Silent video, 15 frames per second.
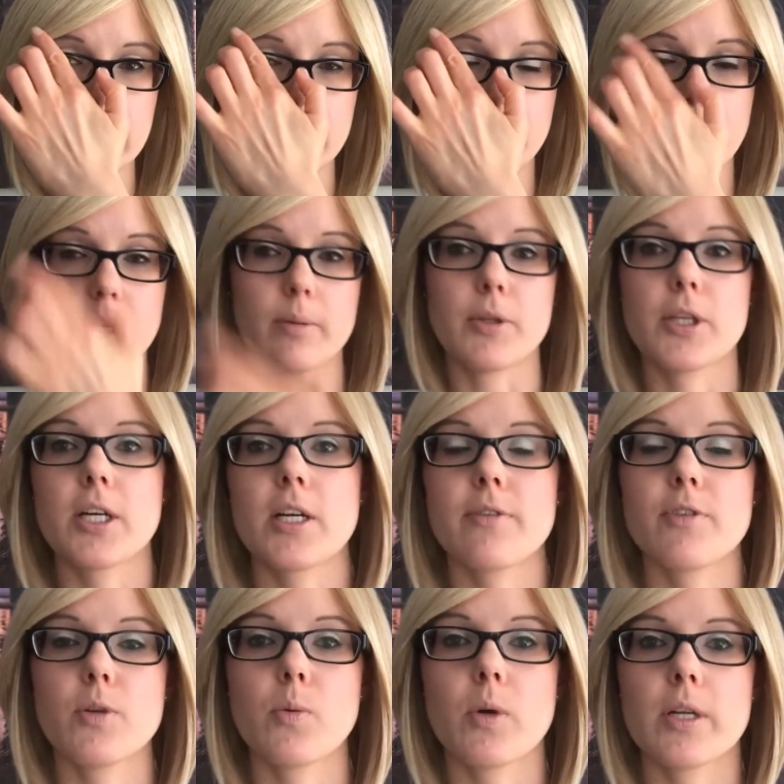like right about there
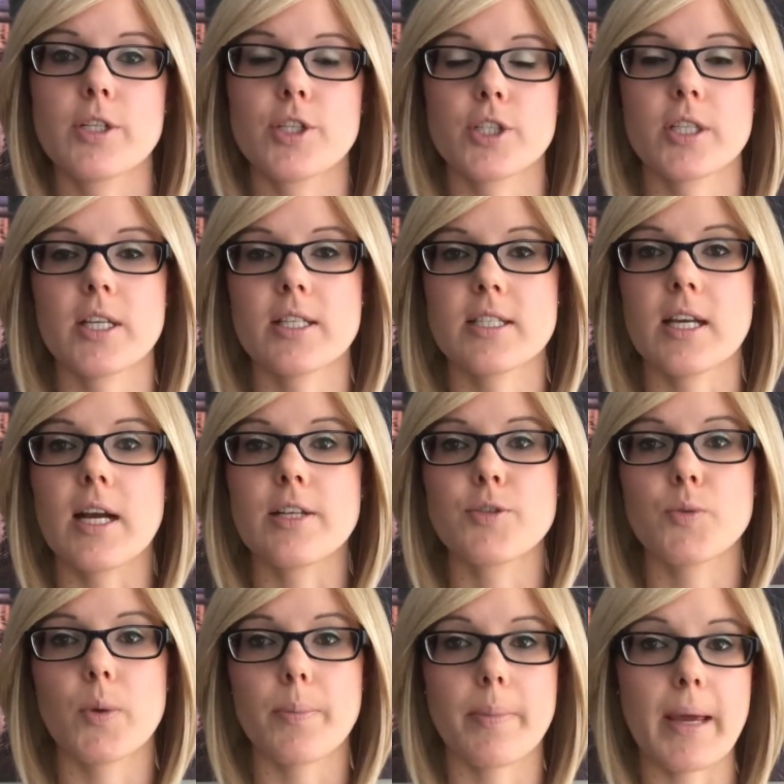if you wanted just that side
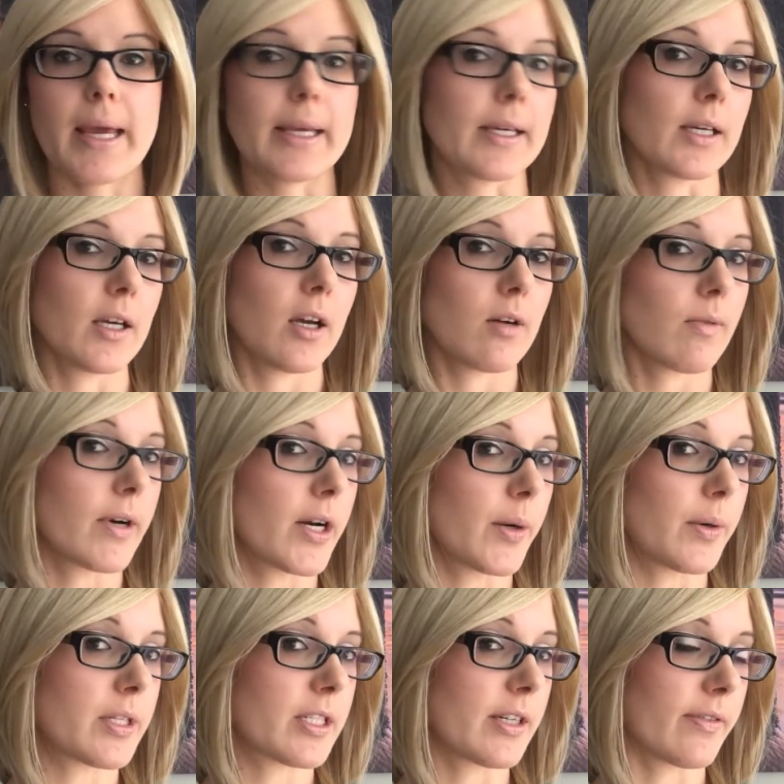swoop bang. Right
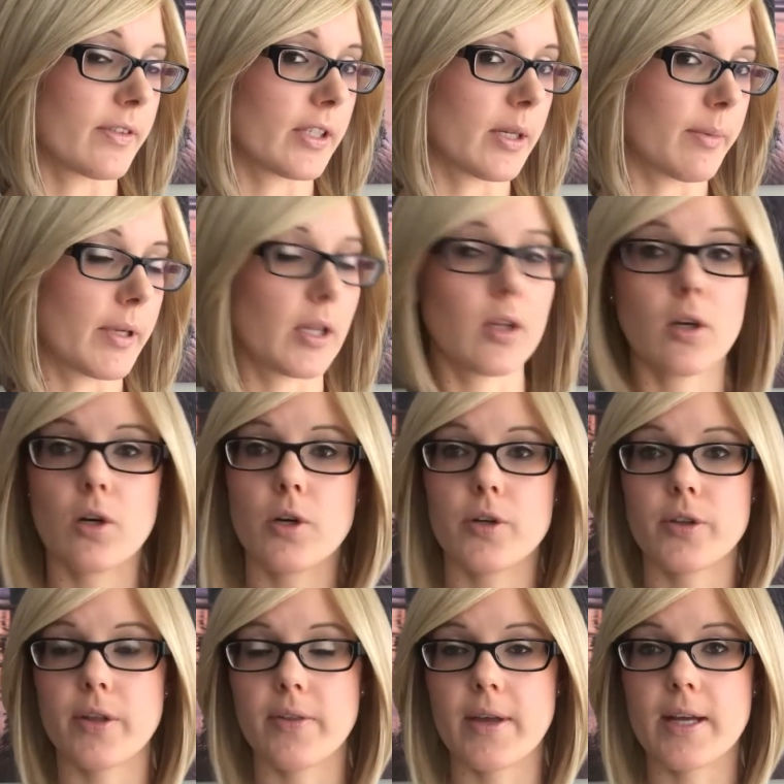now it's definitely a bit longer
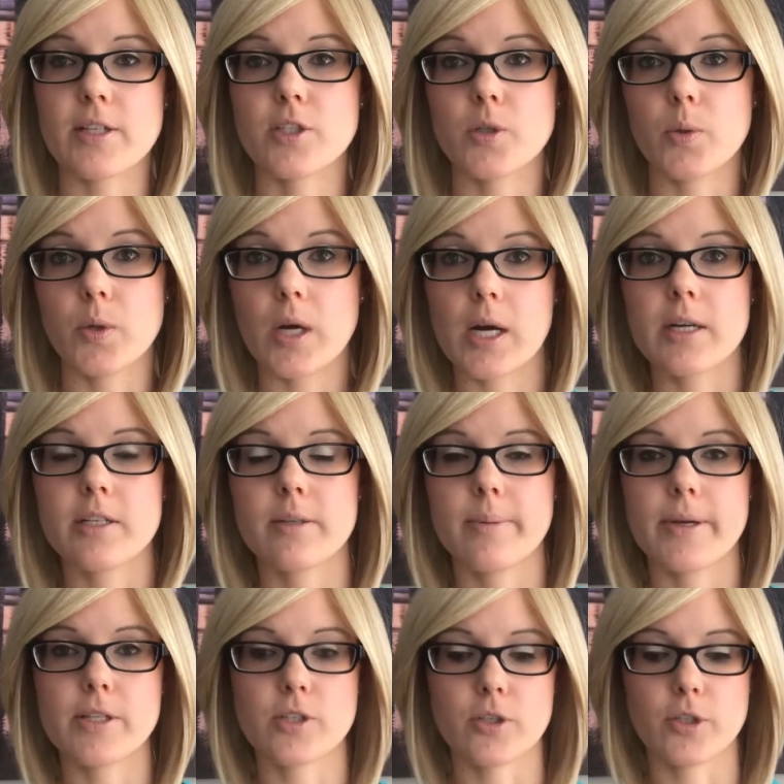than that, so it kind of
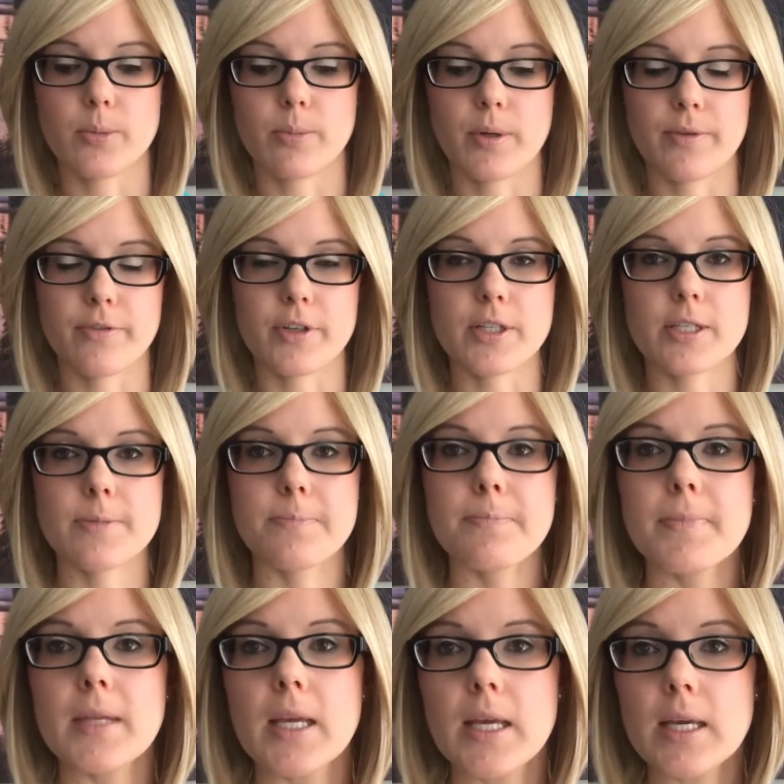depends on your preference.
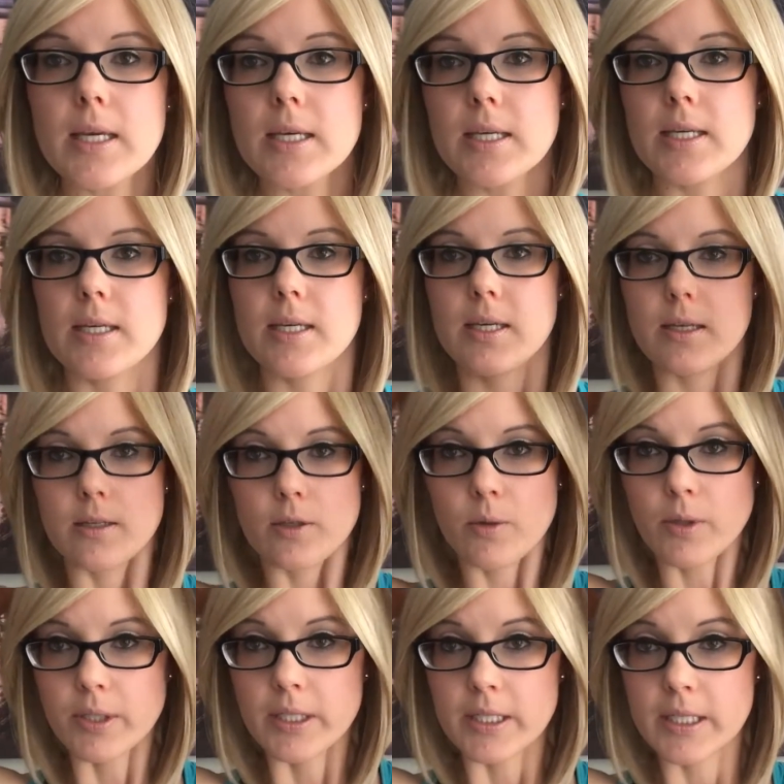You
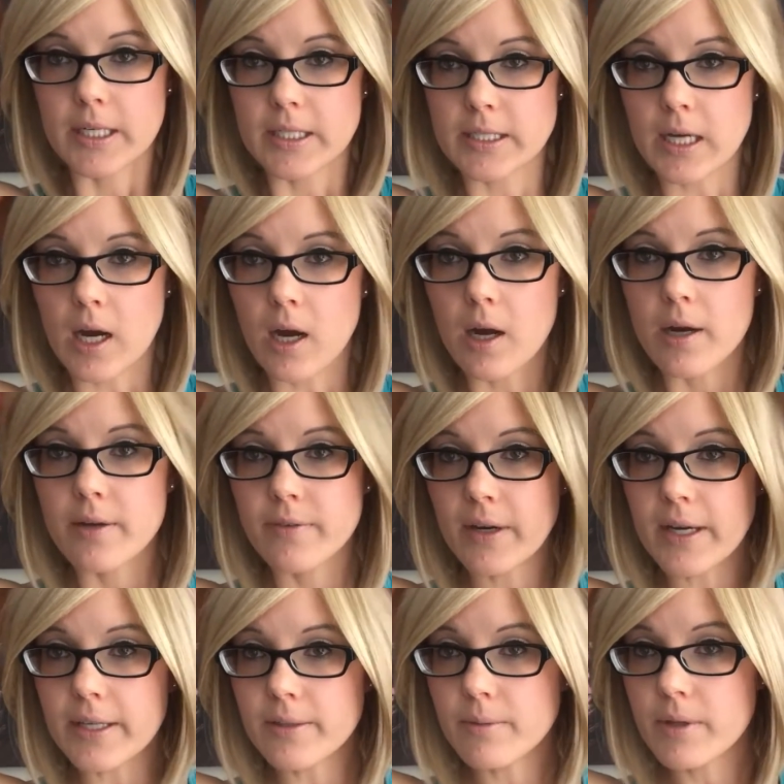aren't going to get a ton of
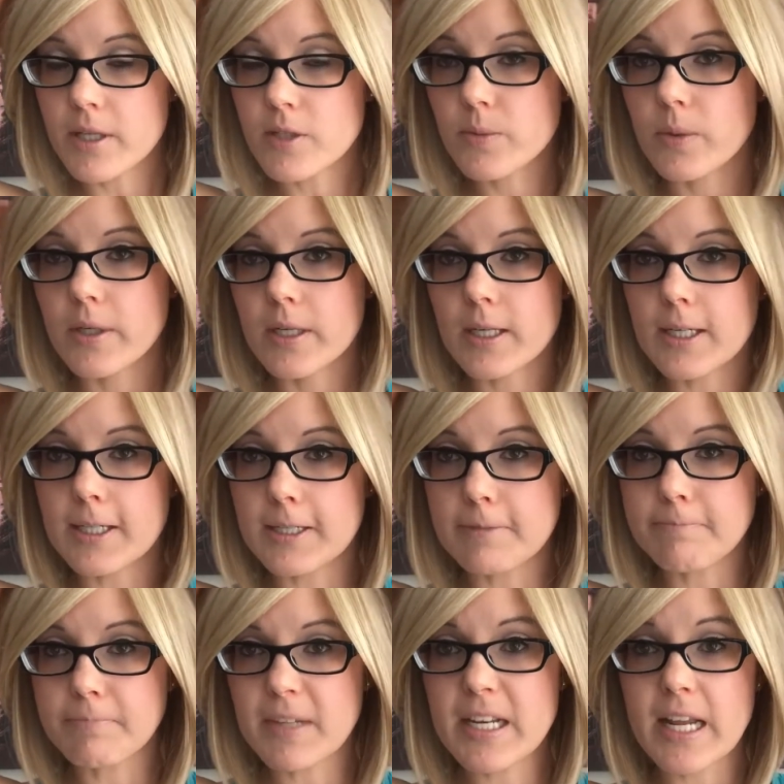height with this one.
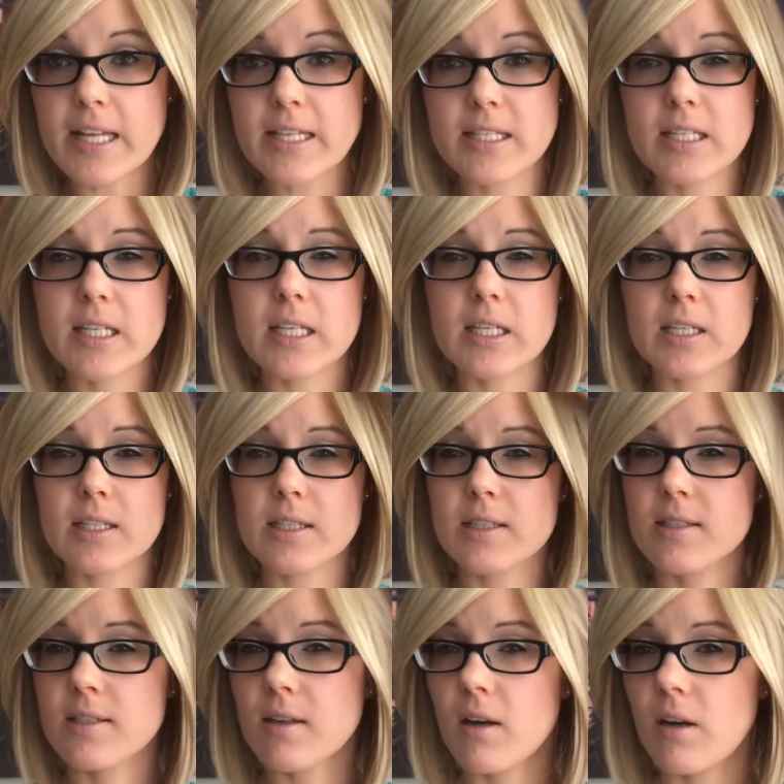The density
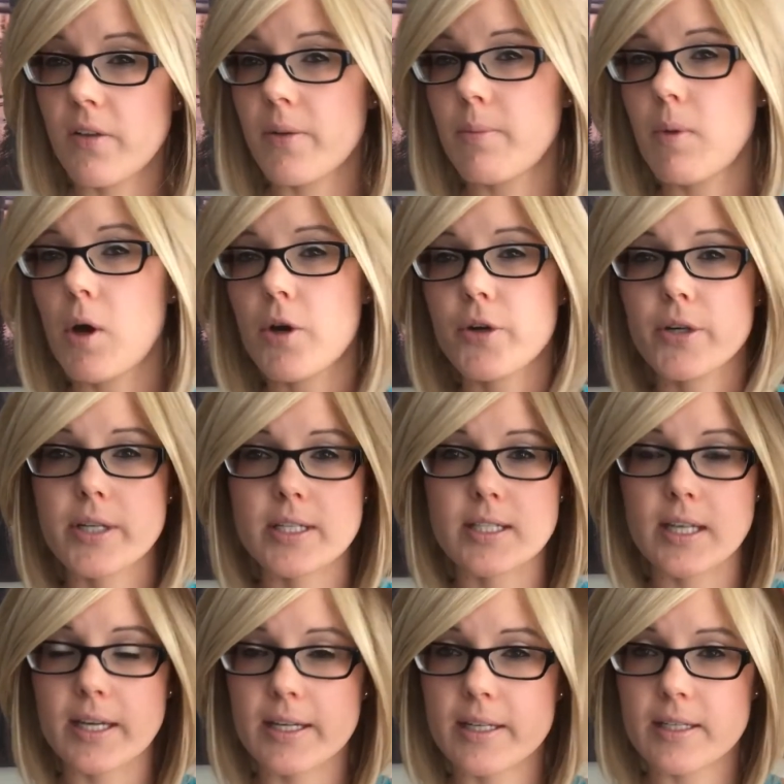is on the moderate
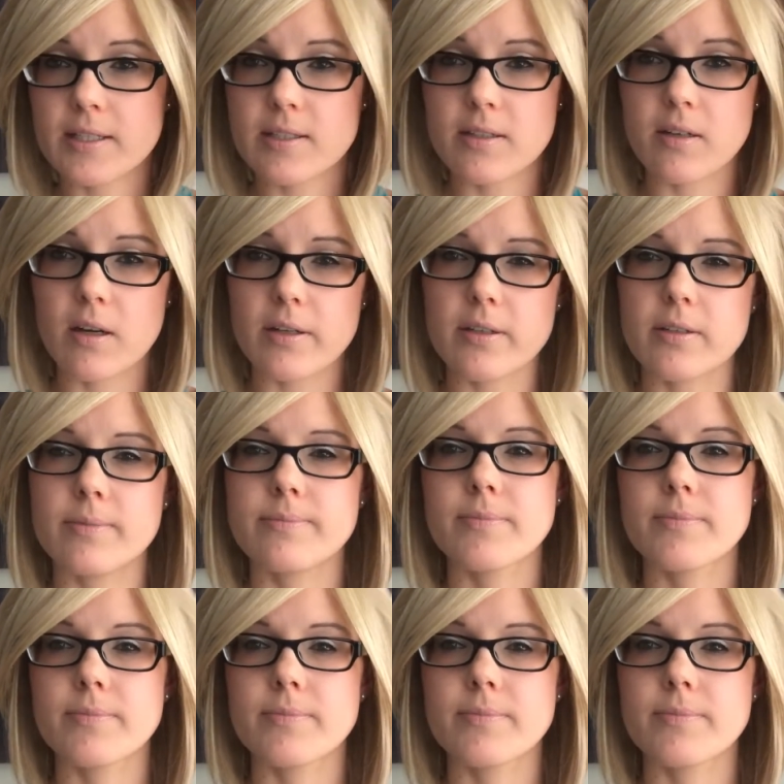side. It's not